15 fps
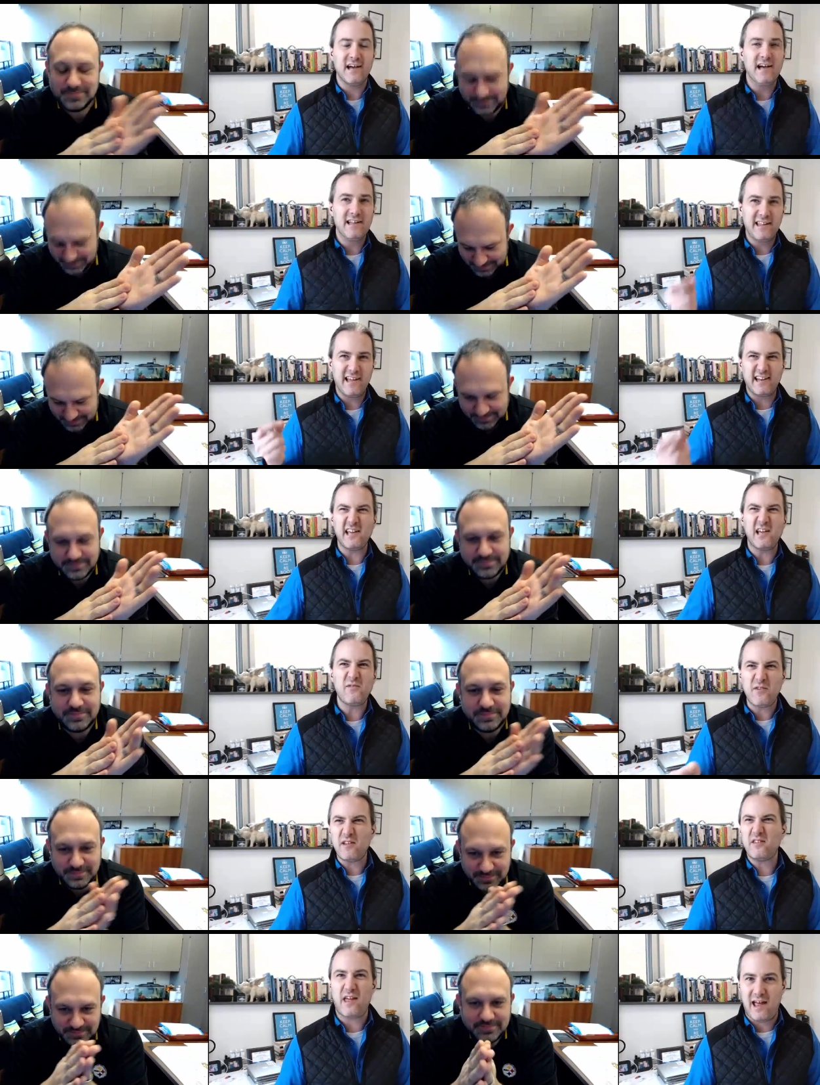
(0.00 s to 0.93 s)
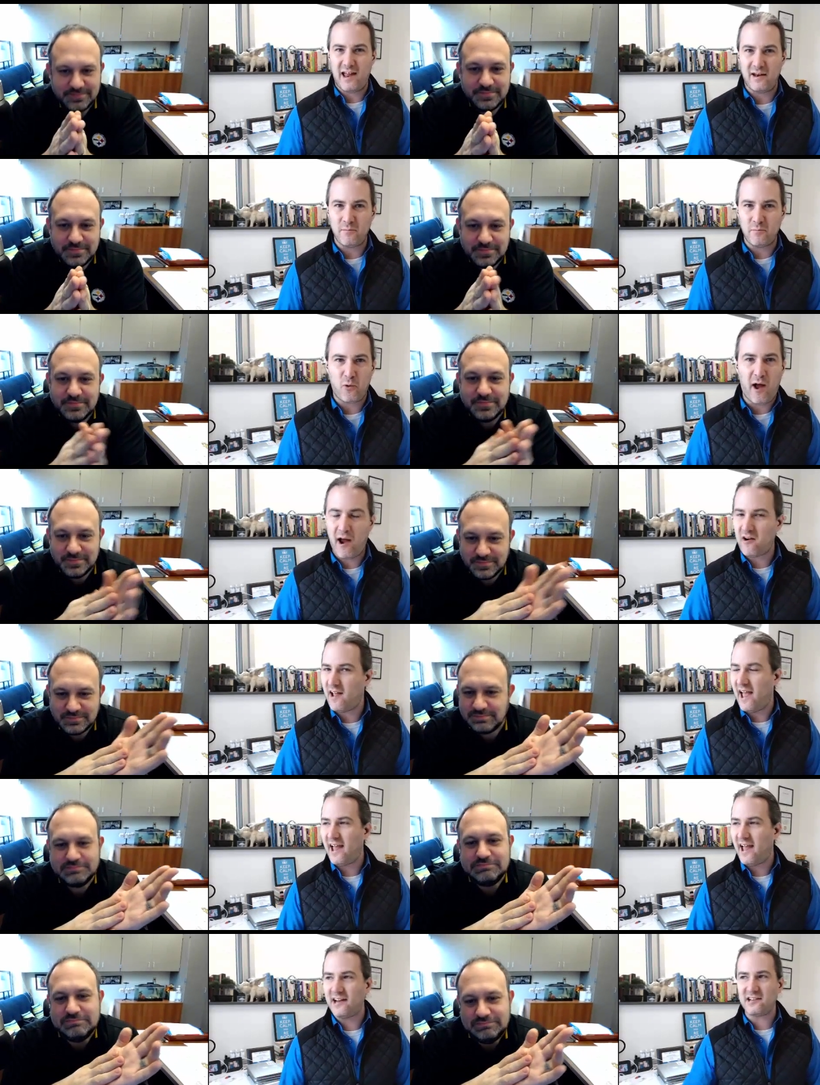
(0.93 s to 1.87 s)
Speaker 1: that even then, prior to
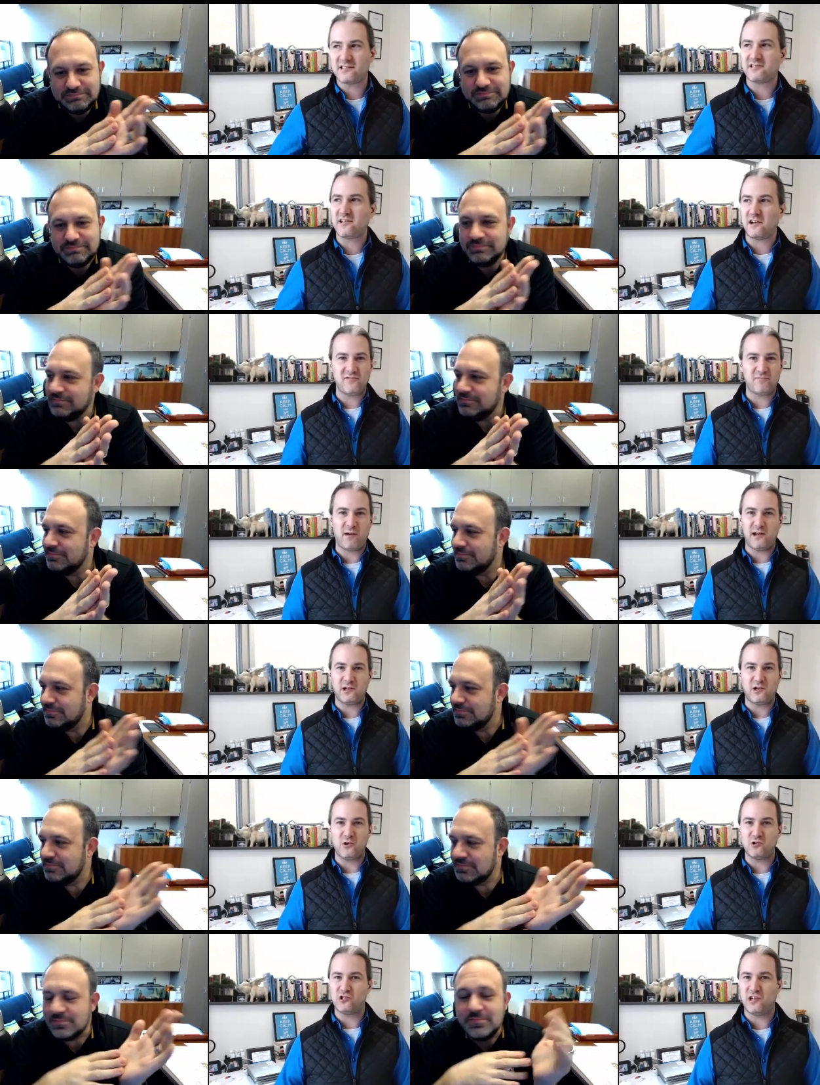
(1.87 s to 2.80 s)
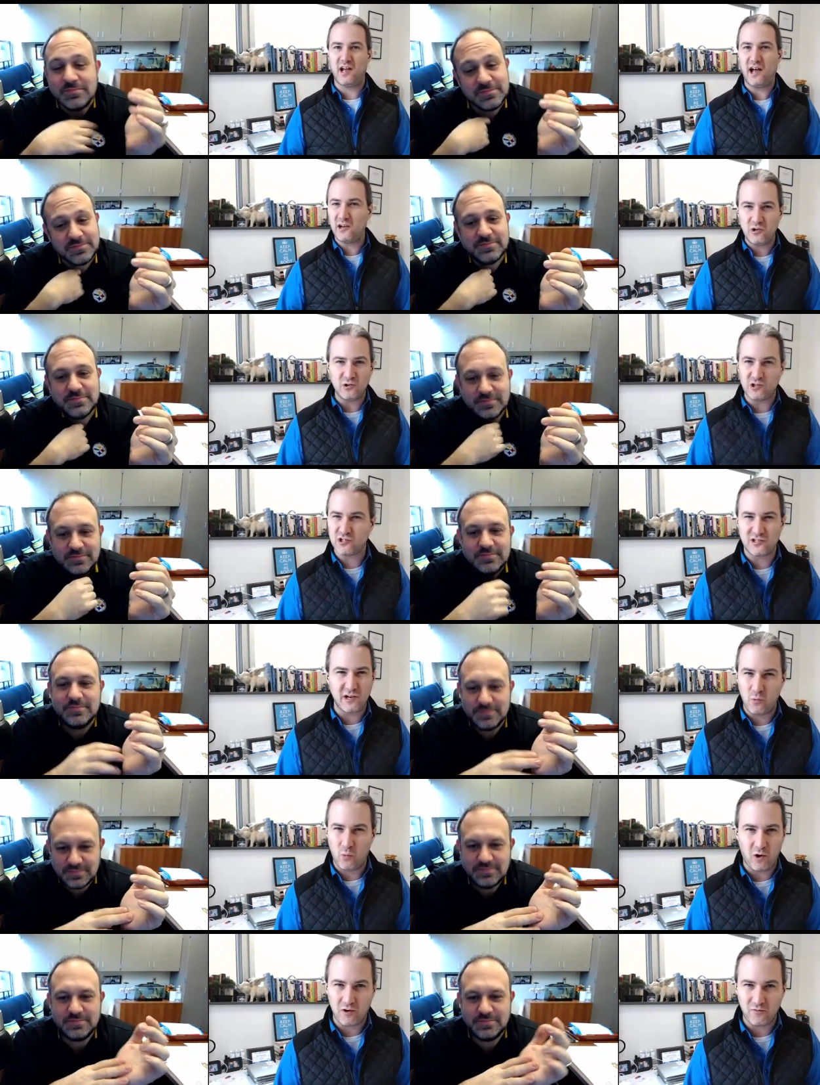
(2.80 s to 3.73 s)
any study of pedagogy, I knew just didn't
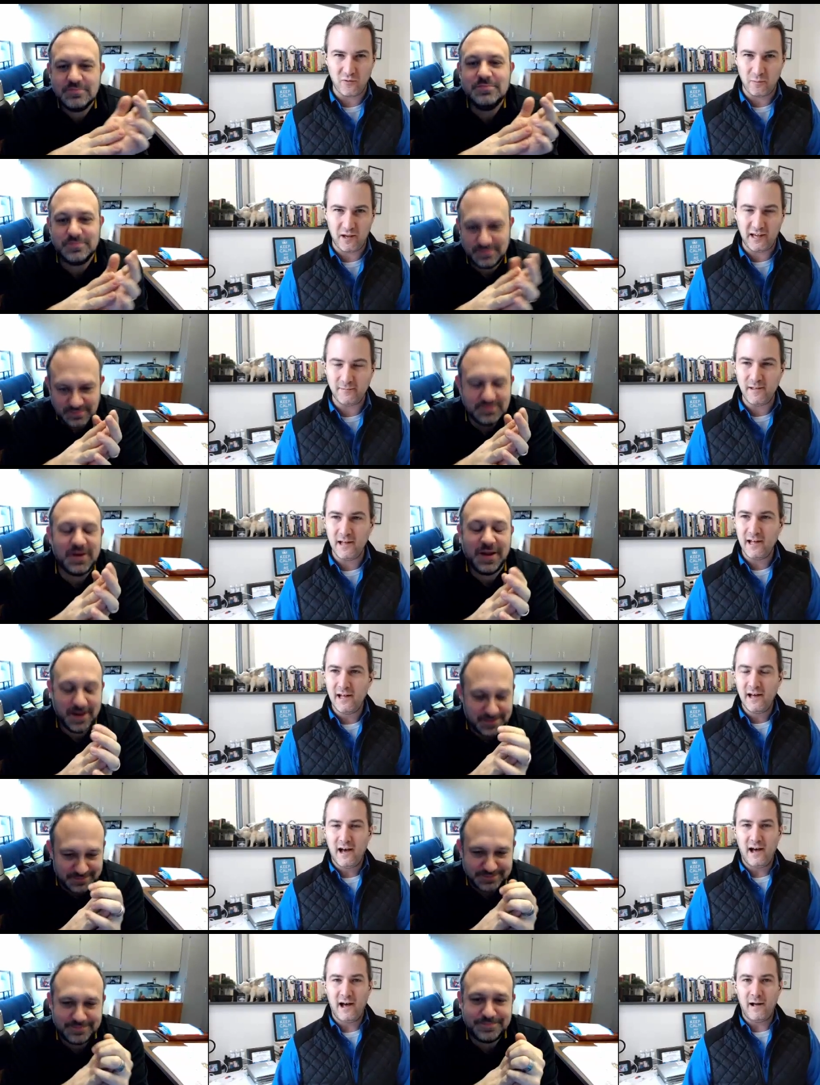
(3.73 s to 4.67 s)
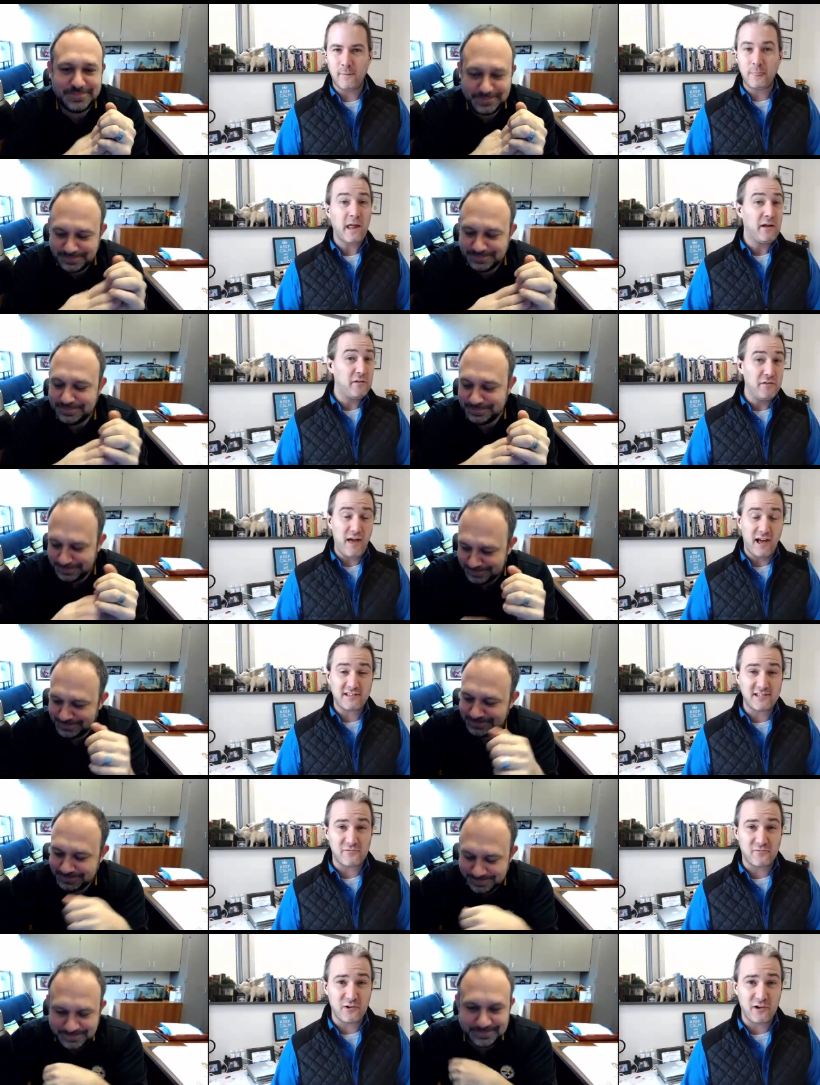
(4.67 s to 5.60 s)
work for me. Um, that's it
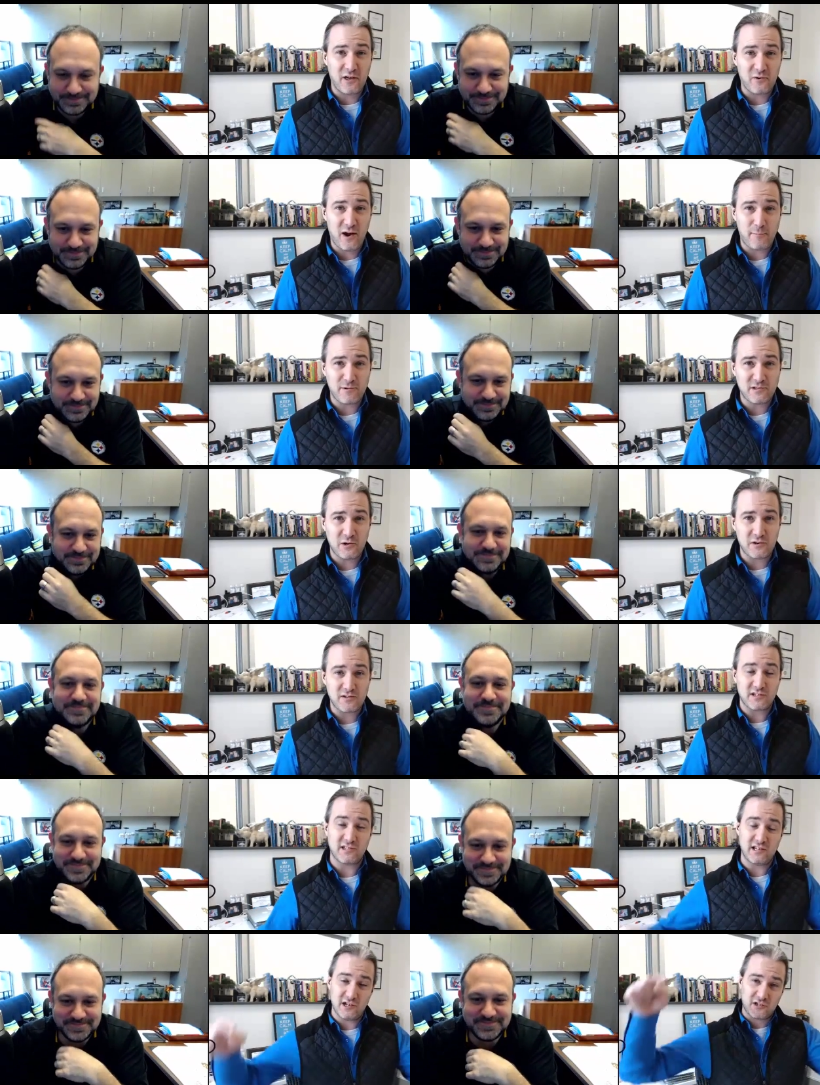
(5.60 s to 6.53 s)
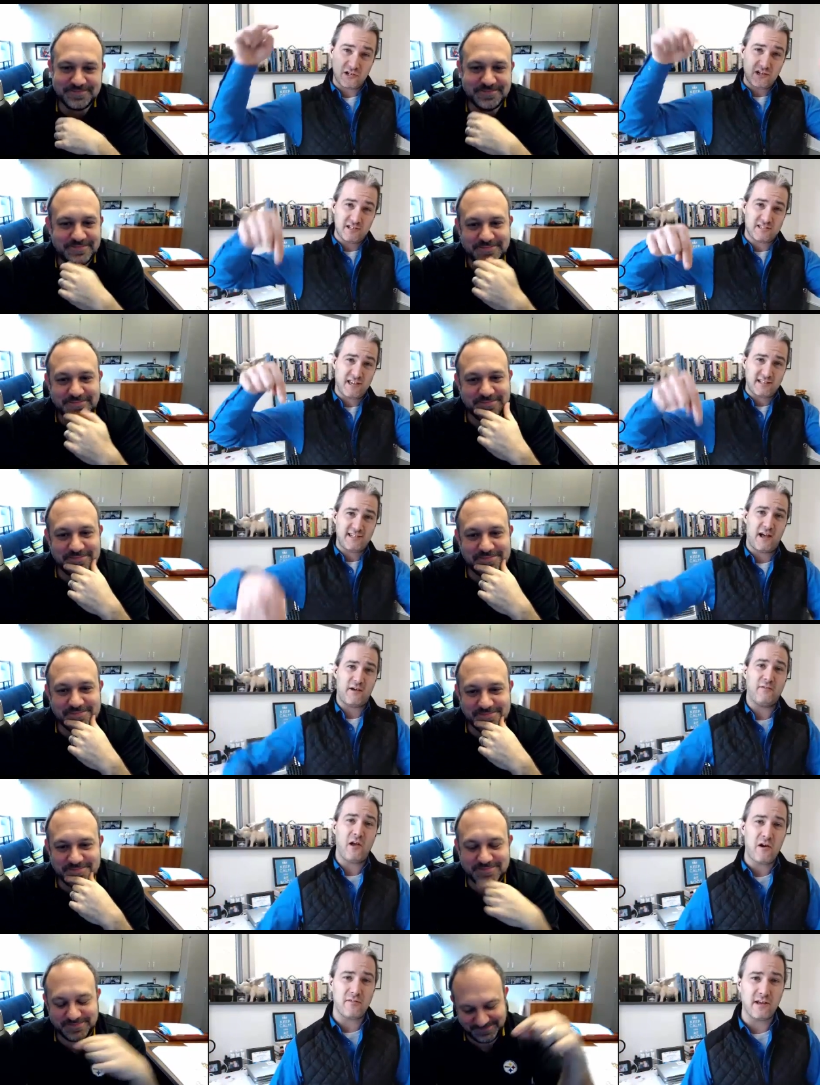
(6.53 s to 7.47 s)
for another episode of The Seditionists. Get down there
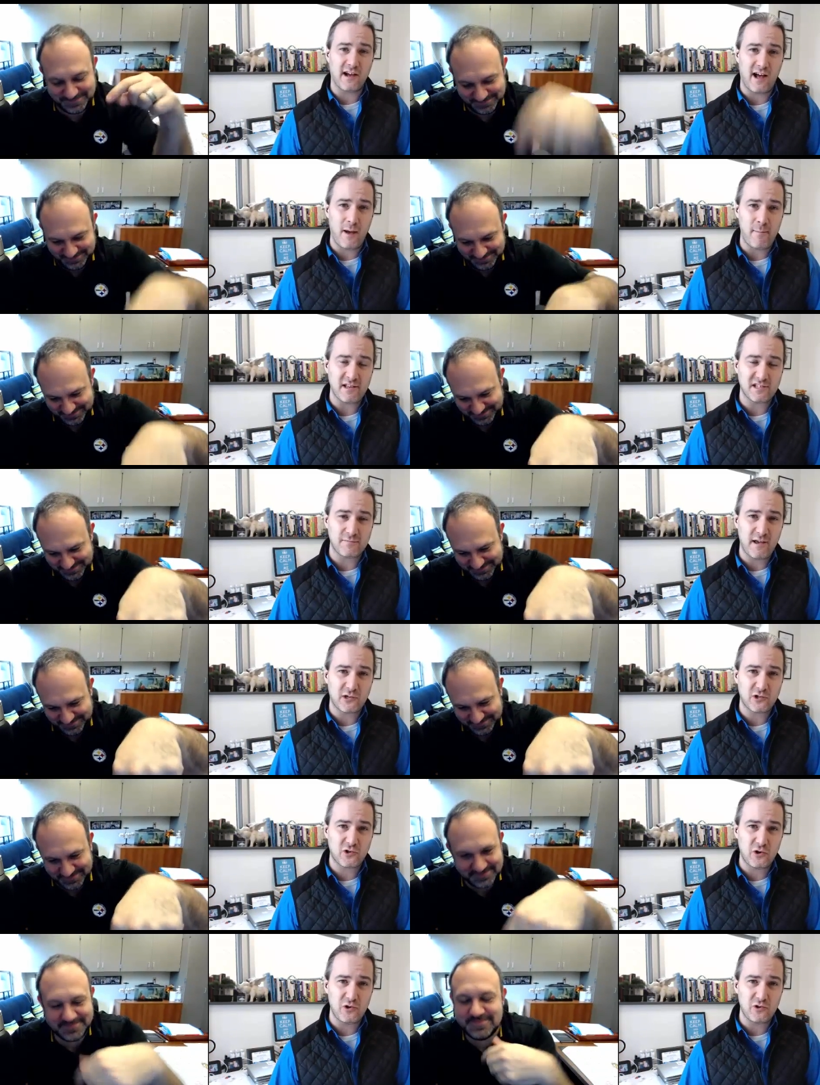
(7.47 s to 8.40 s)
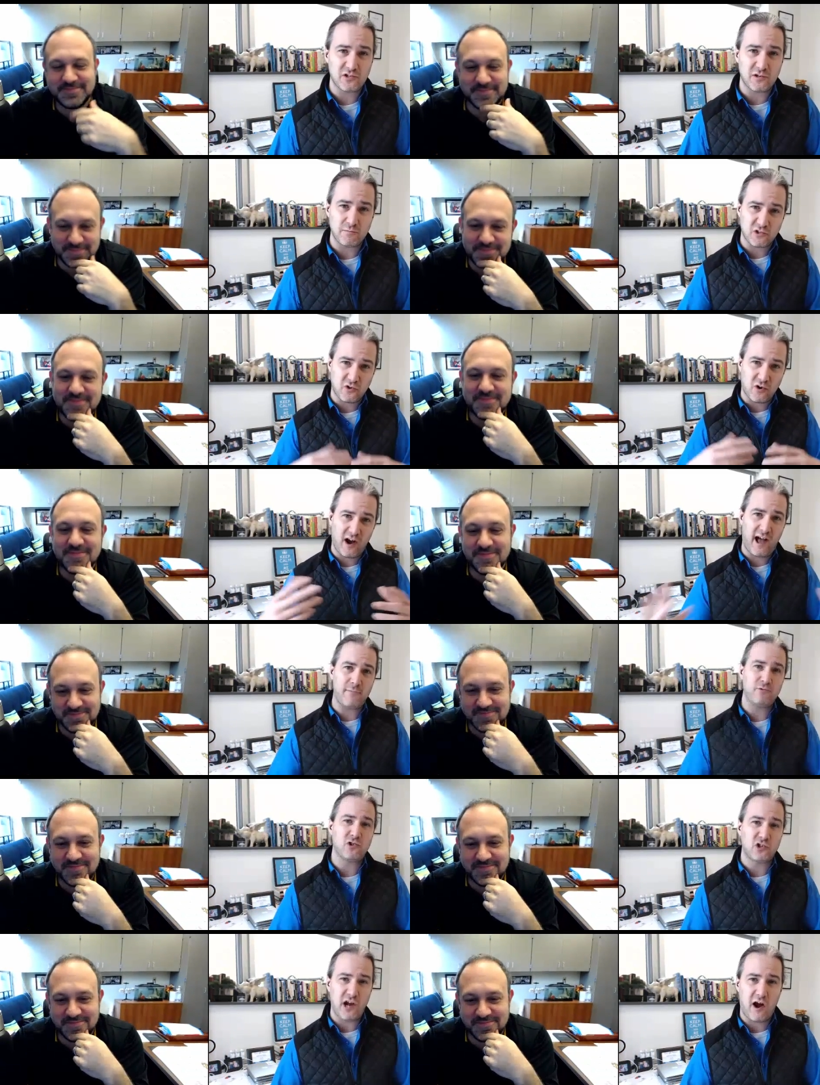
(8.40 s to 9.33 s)
in the comments. Make sure you subscribe,
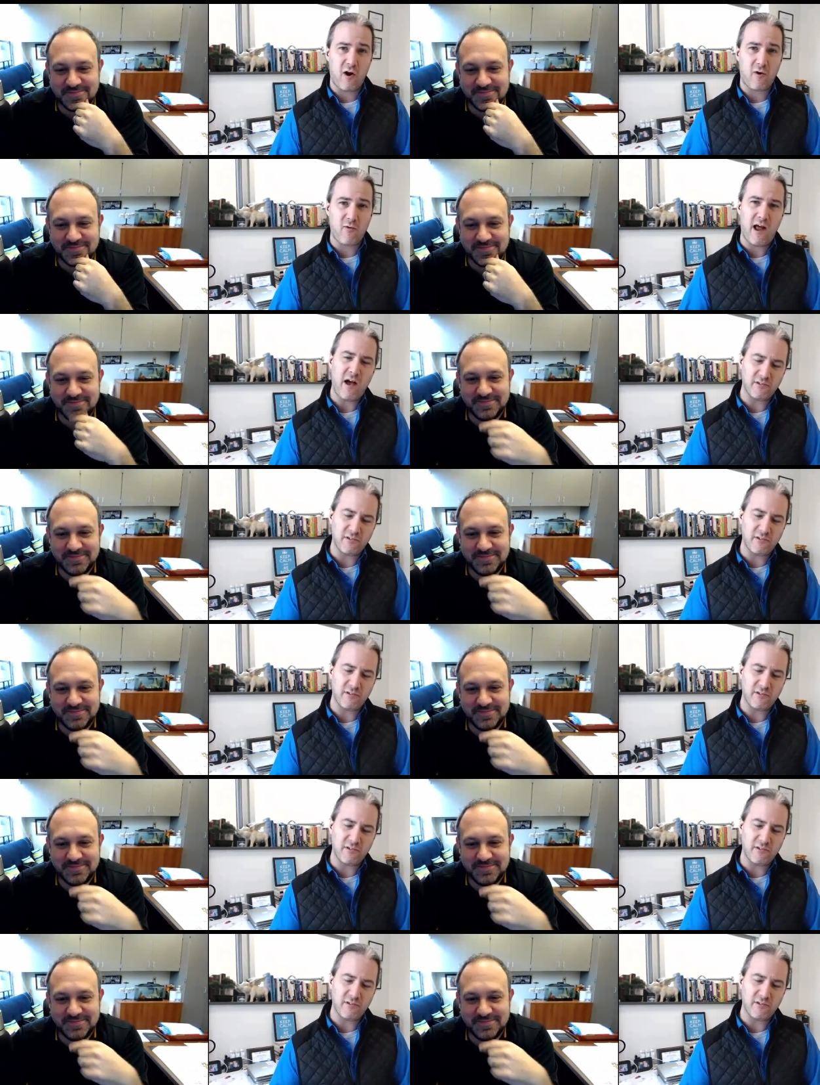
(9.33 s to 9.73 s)
share around.